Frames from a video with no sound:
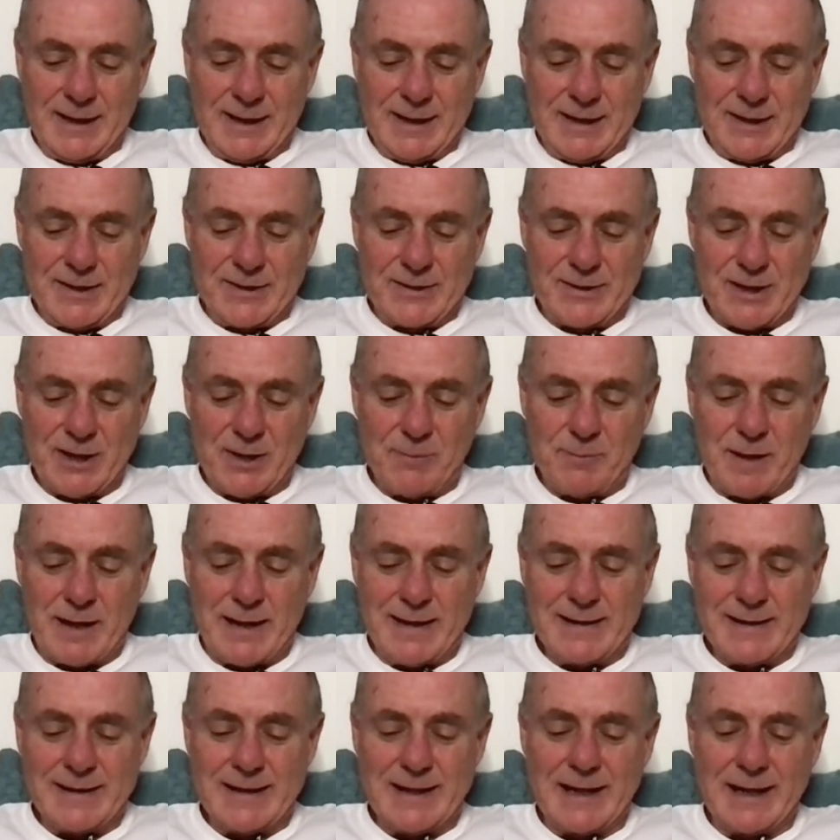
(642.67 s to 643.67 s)
So
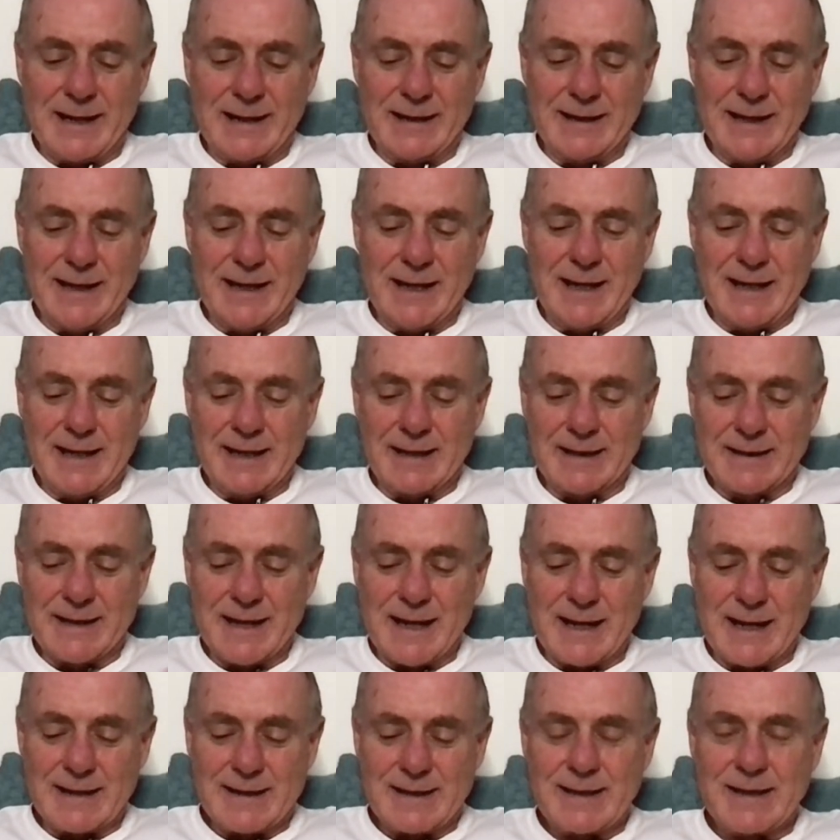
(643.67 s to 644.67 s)
basically
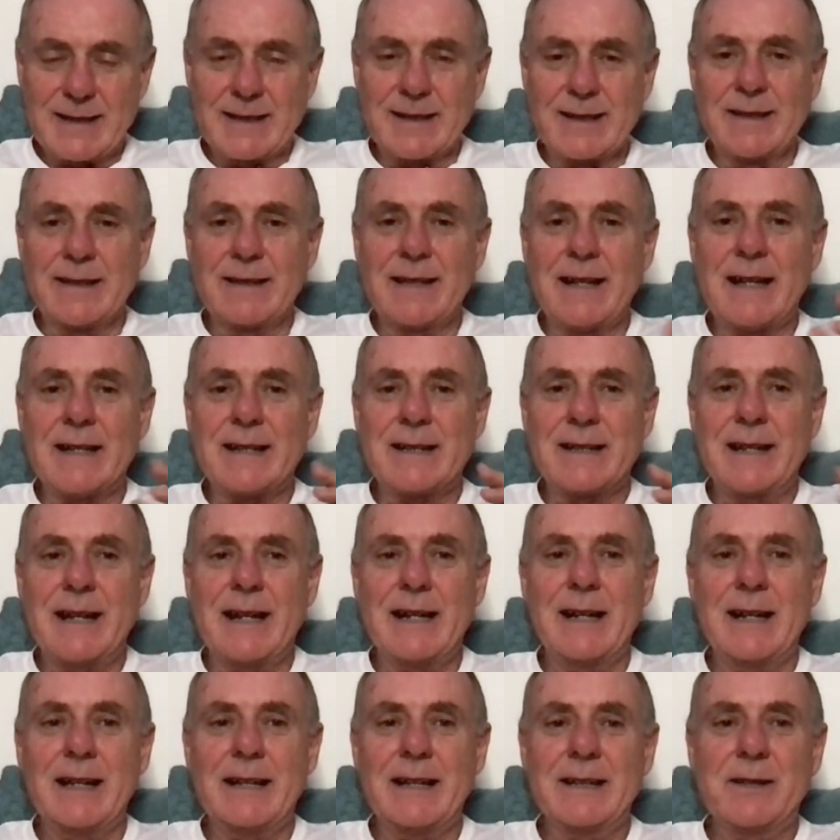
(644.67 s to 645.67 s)
that's
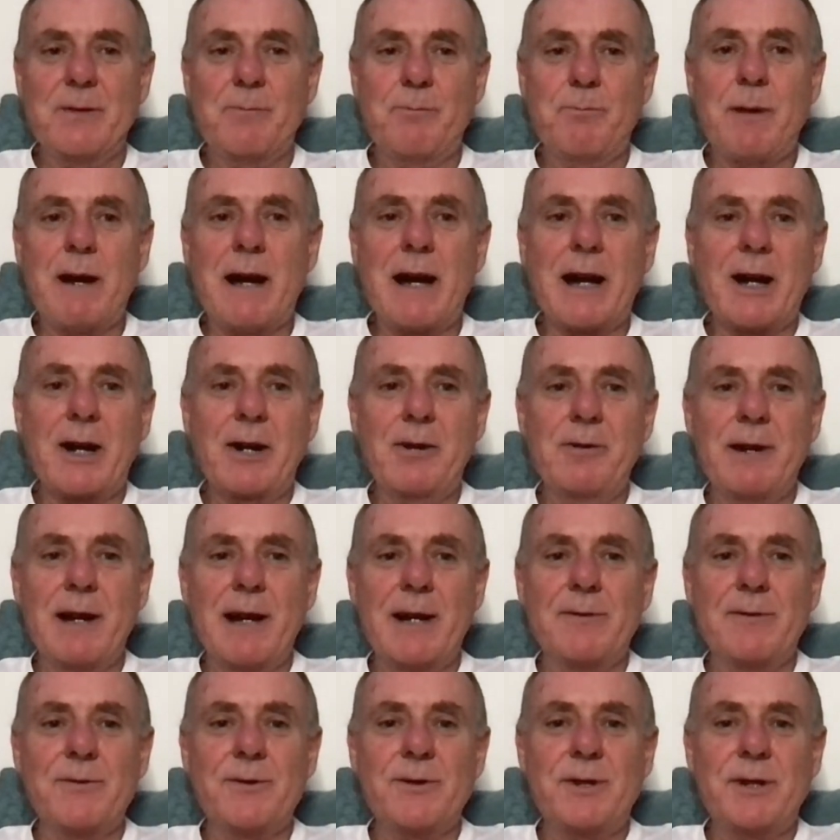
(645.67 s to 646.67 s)
kind of like the
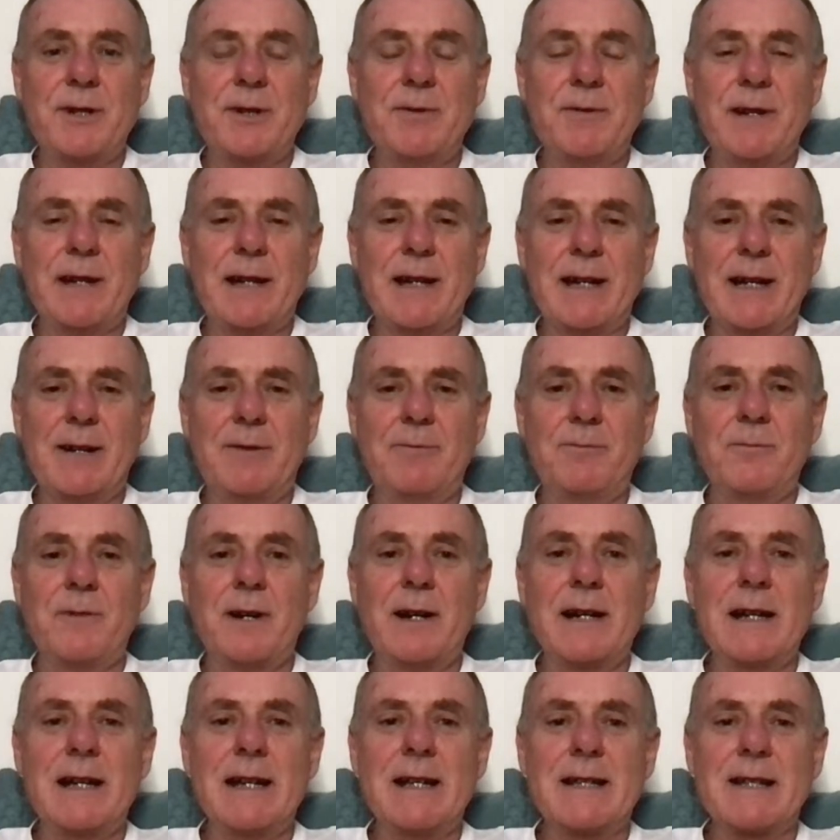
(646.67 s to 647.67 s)
background to it and
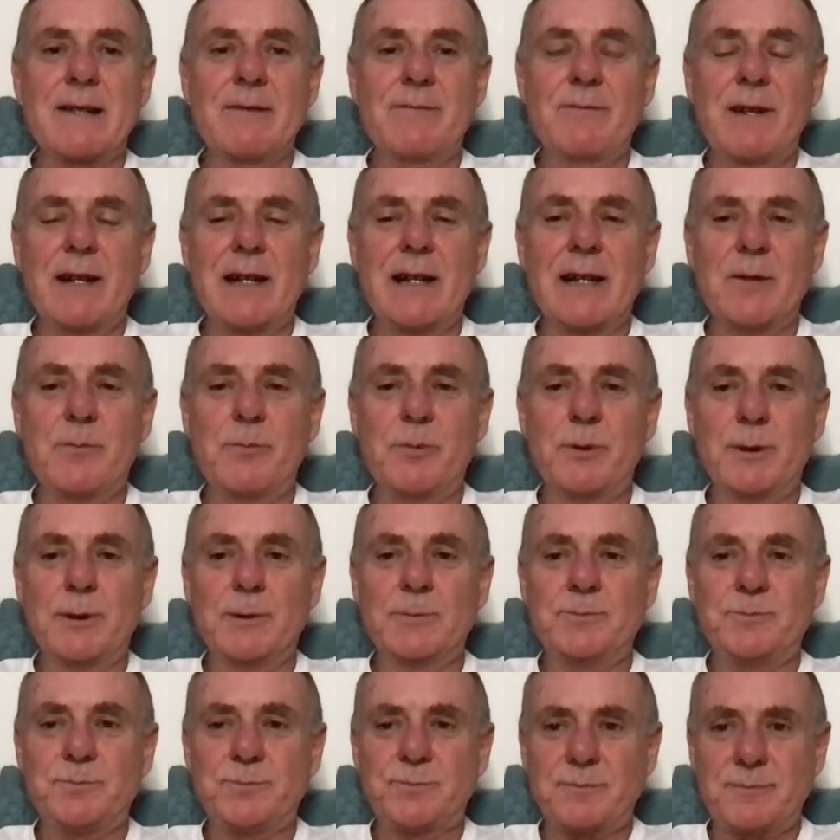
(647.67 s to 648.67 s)
why it's
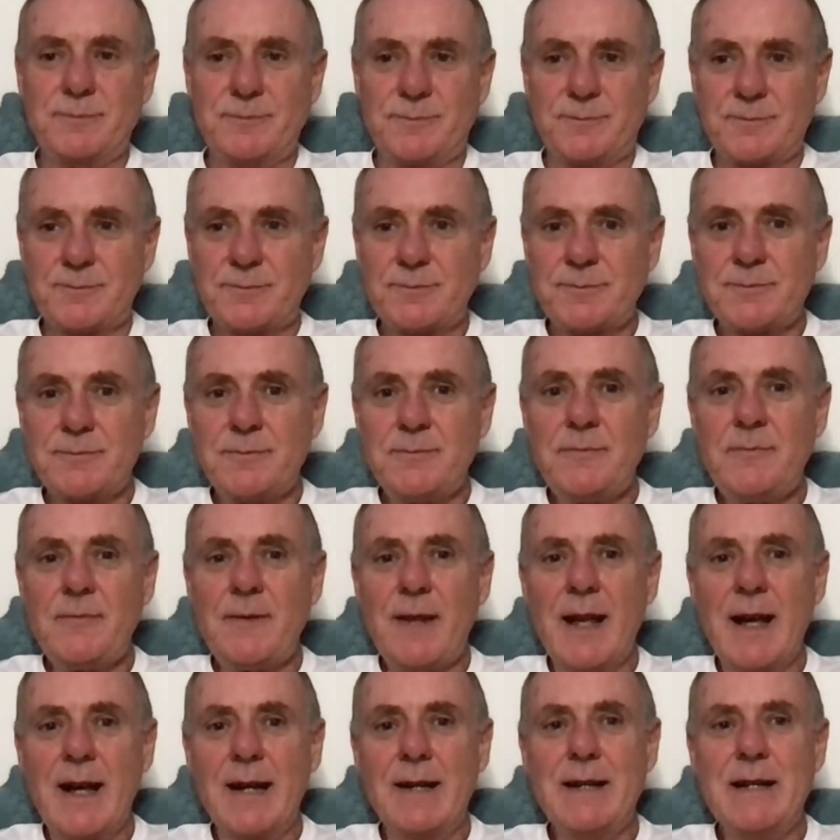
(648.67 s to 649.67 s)
available,
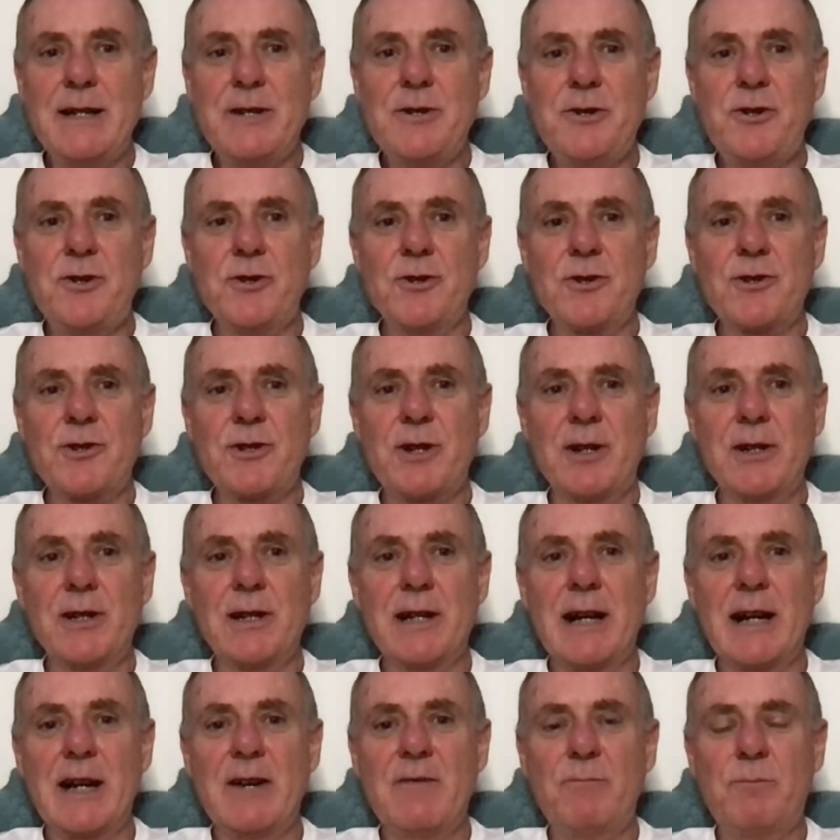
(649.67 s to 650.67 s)
and it's just gone
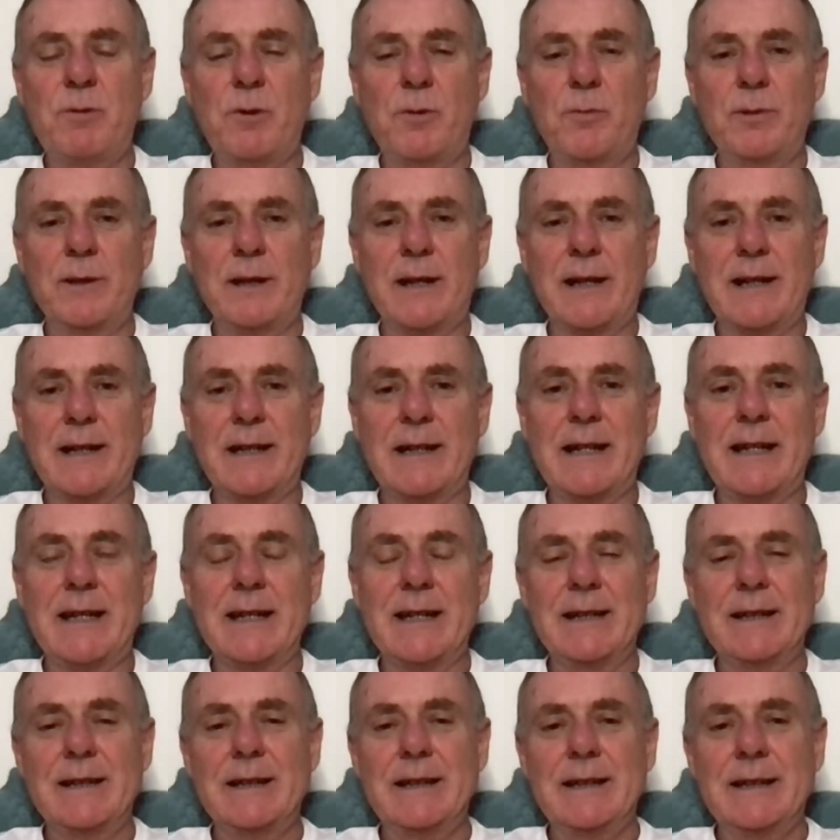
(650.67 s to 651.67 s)
live
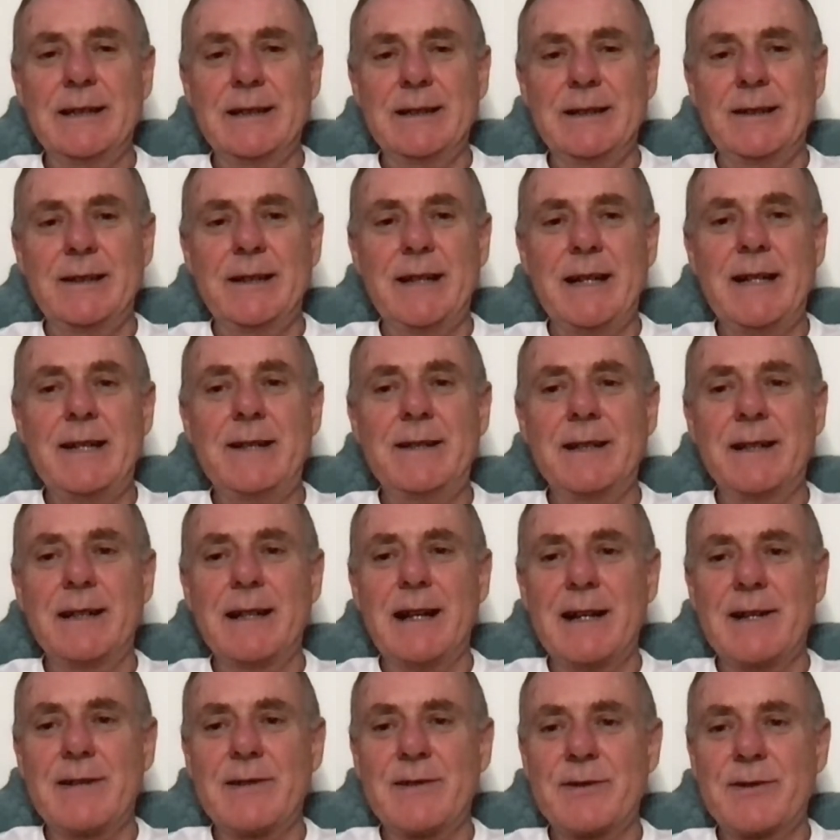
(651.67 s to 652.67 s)
publicly in the
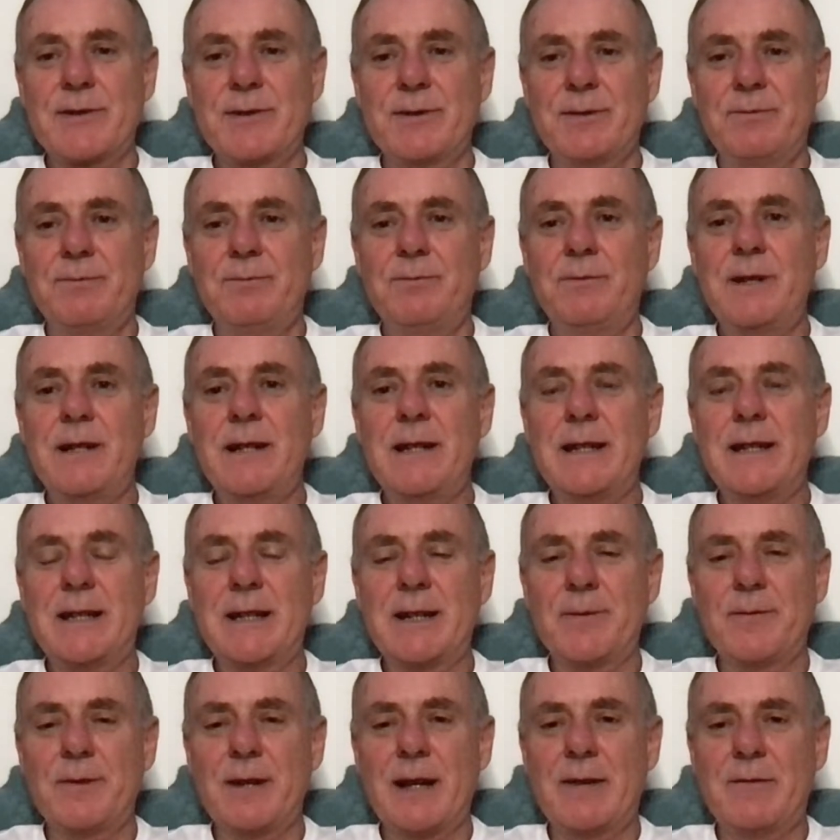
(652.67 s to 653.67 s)
last
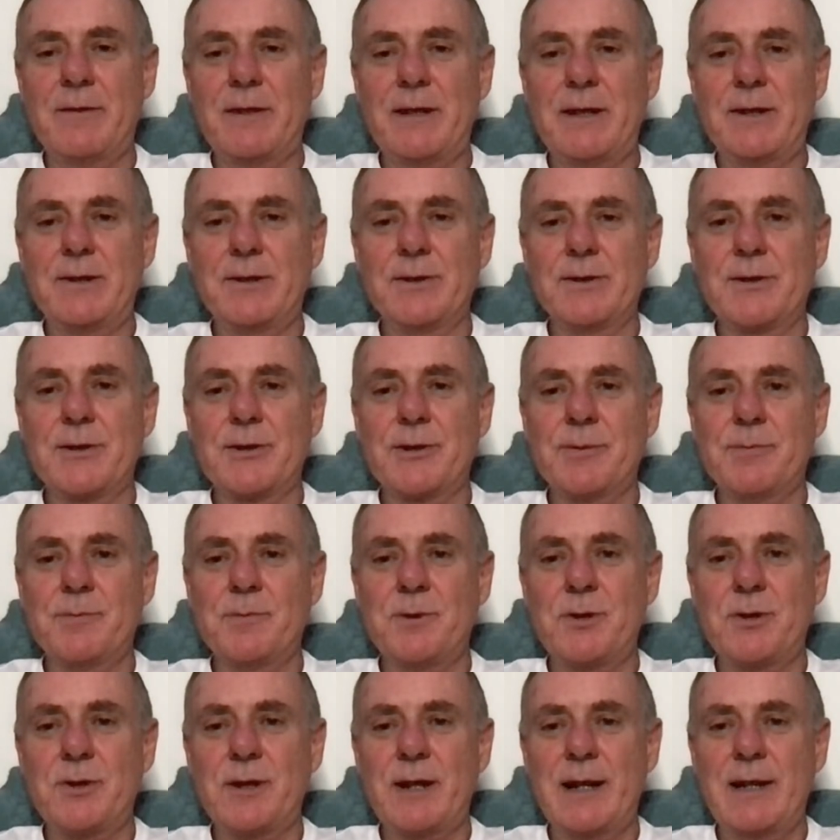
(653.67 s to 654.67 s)
week, having done
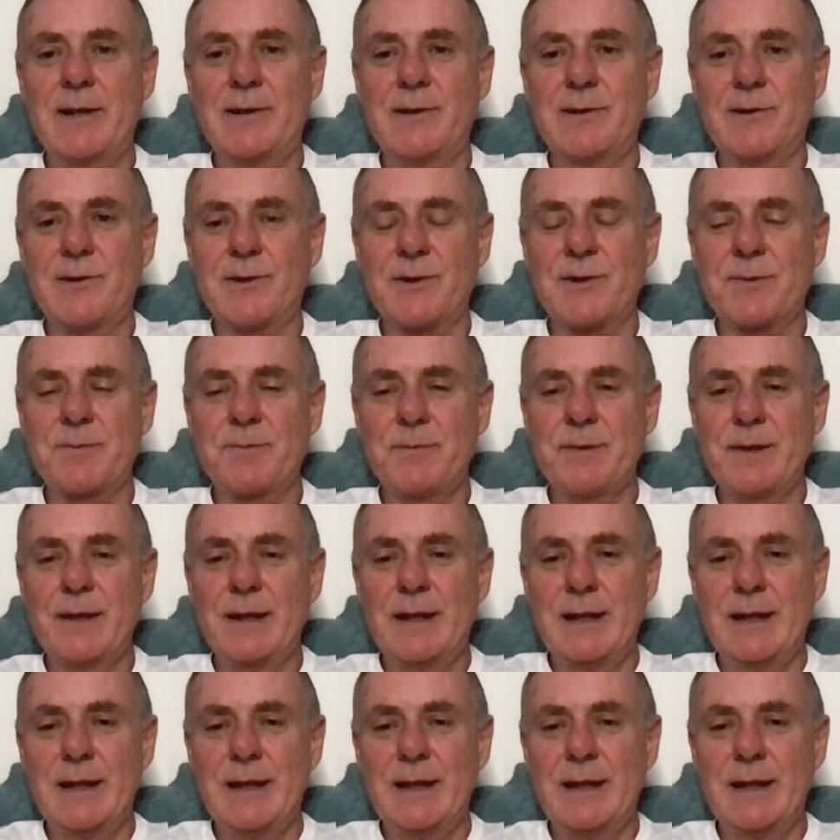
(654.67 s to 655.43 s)
some trials.